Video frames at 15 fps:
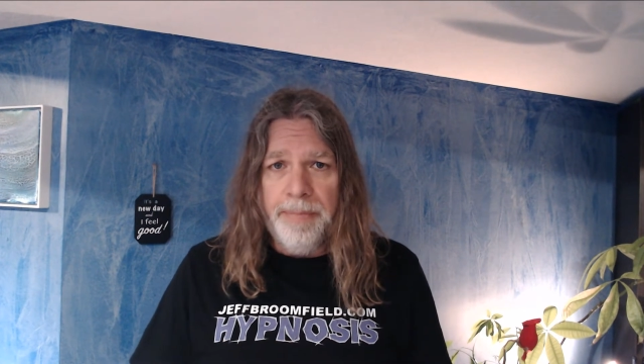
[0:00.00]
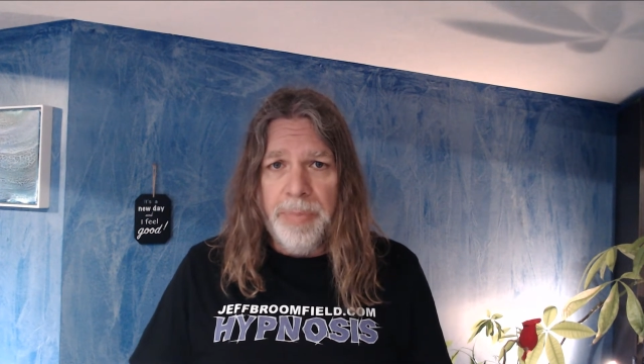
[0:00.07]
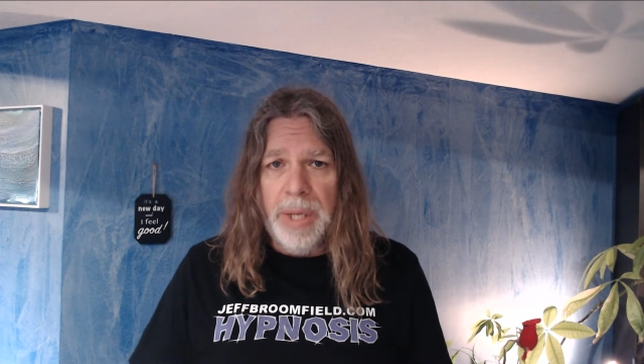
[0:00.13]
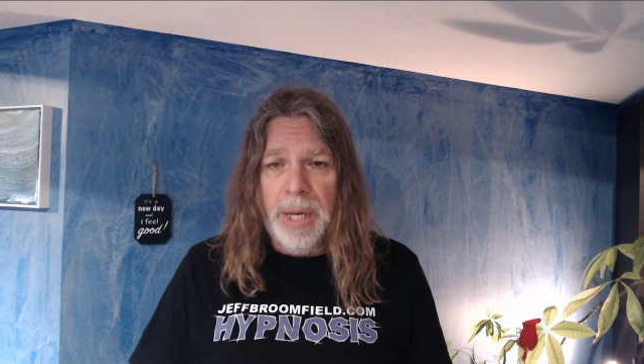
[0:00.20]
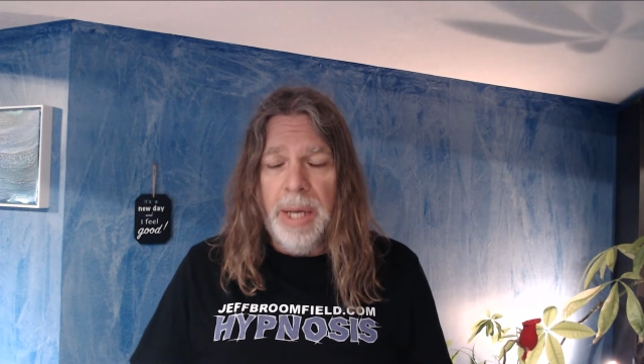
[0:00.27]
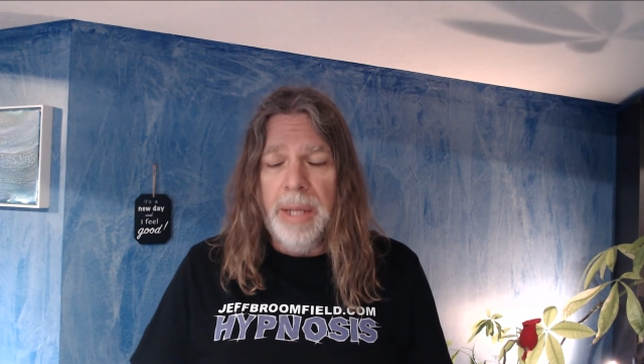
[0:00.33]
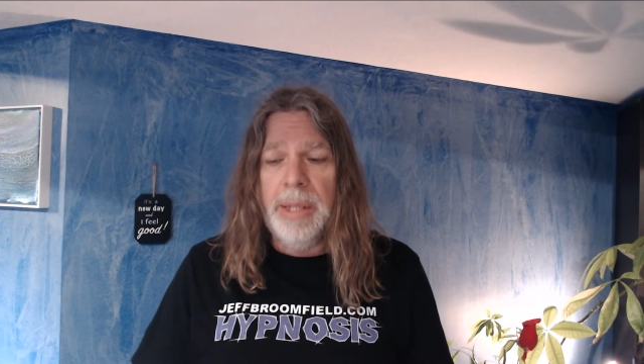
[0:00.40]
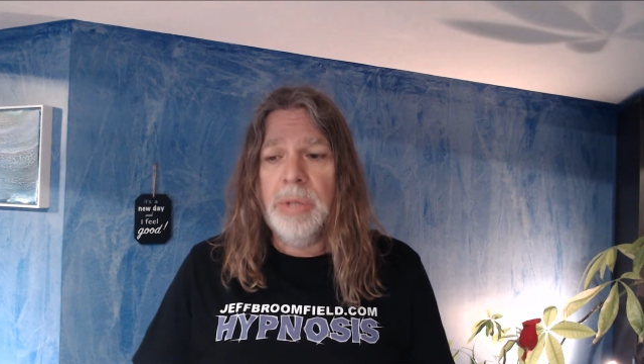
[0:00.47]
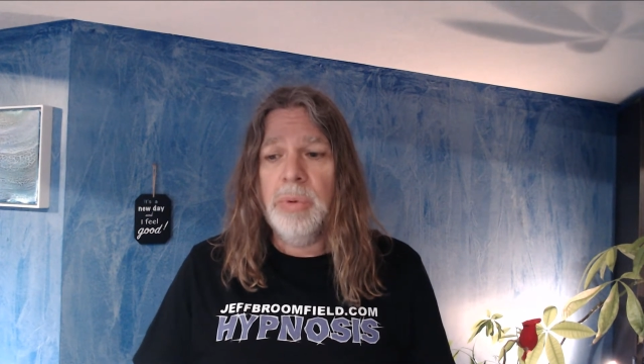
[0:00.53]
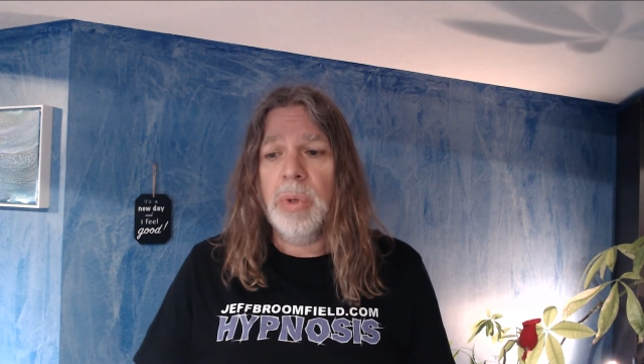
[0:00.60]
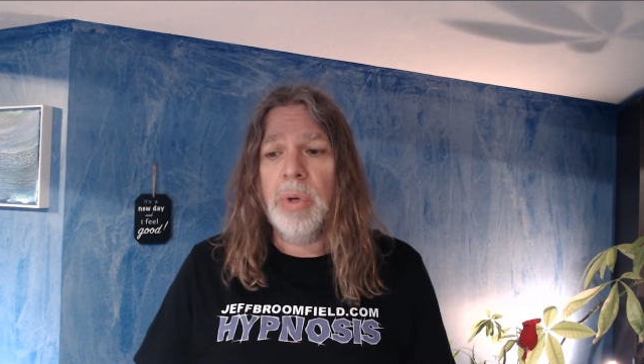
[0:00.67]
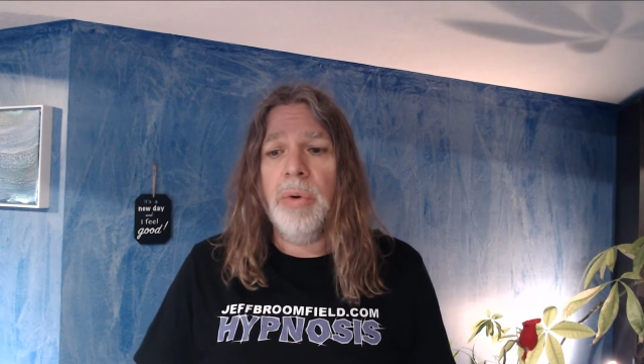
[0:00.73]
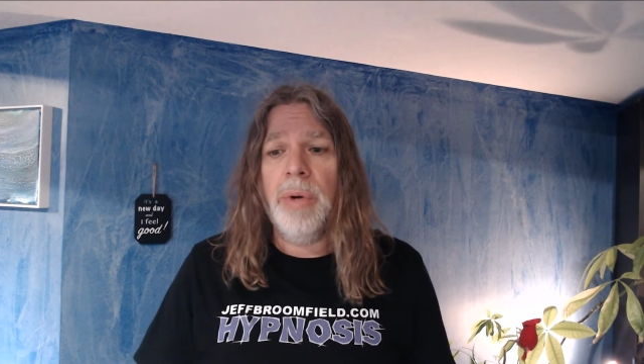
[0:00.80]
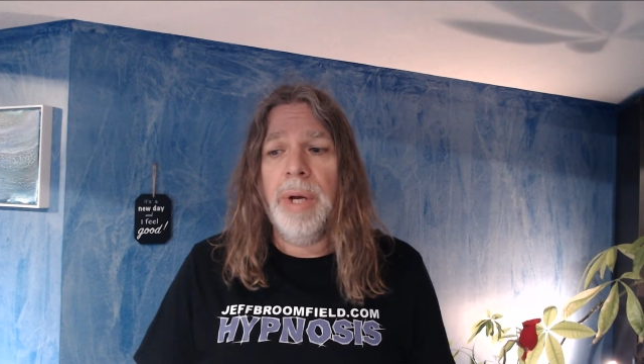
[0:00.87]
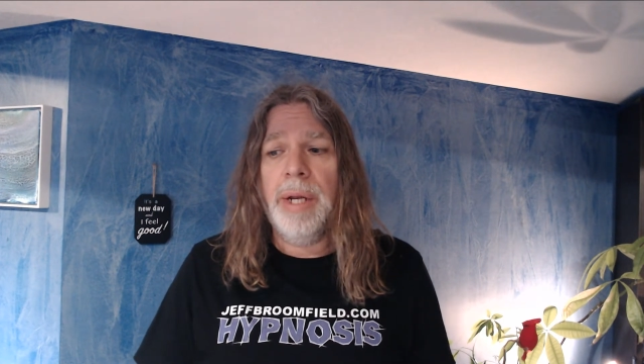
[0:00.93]
And these were
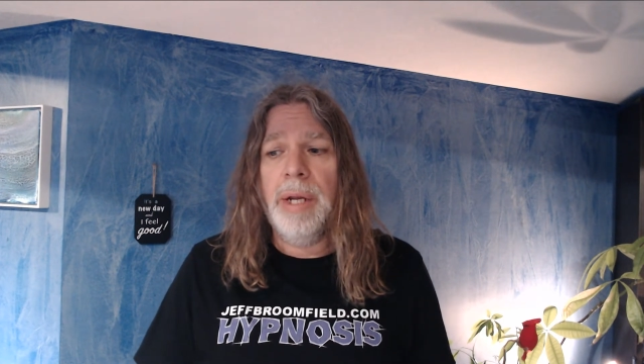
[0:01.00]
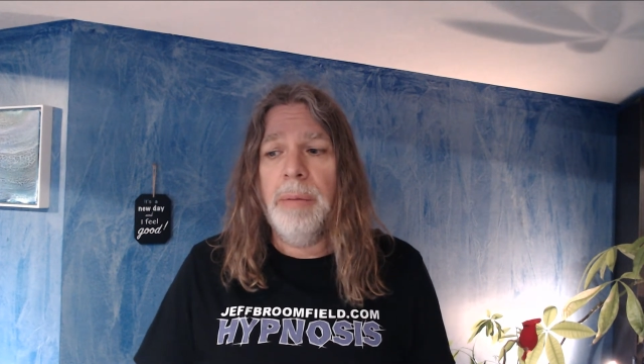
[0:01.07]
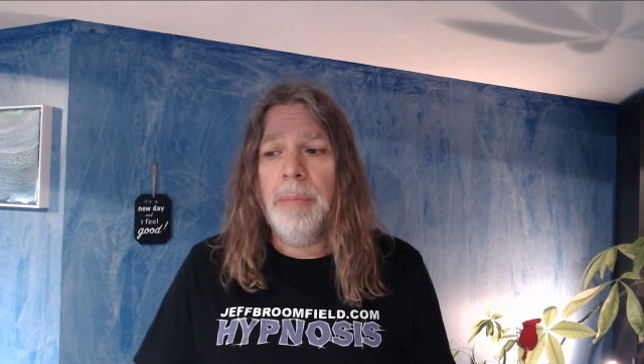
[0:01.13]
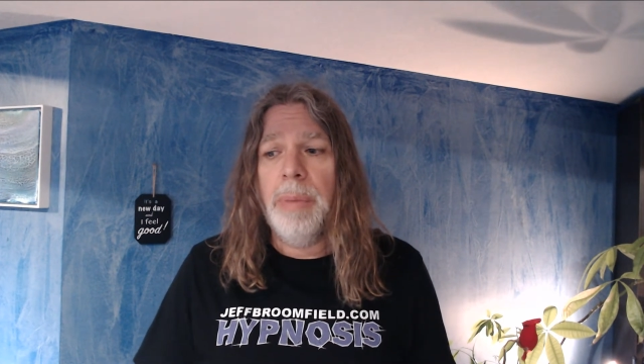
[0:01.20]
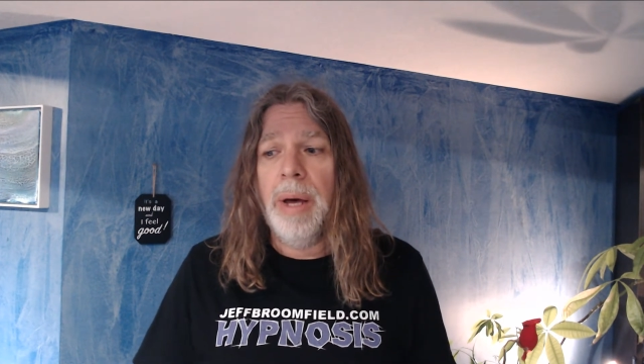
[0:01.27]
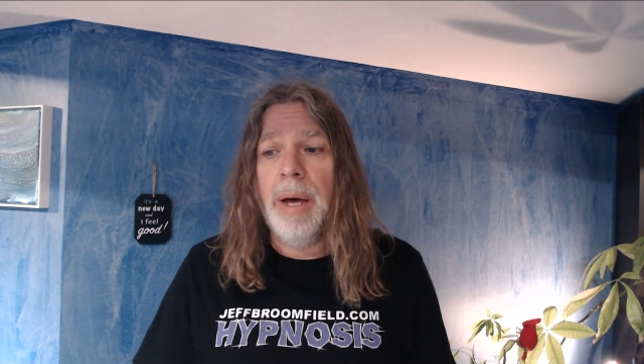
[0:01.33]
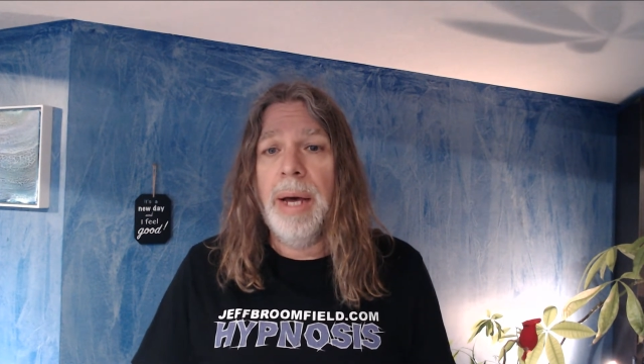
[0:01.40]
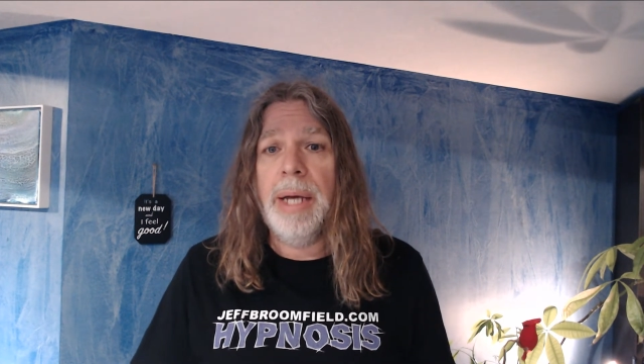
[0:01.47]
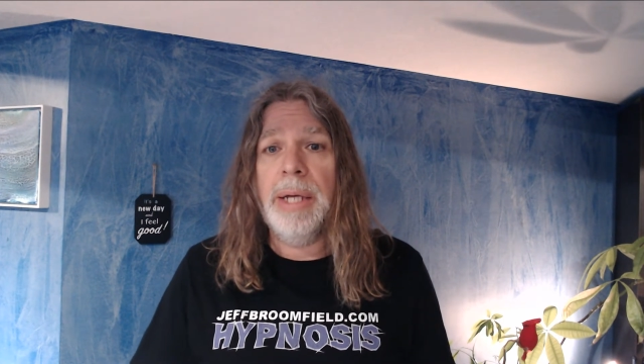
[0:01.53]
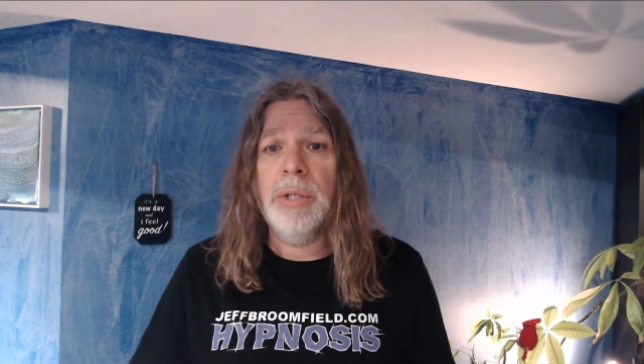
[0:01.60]
created by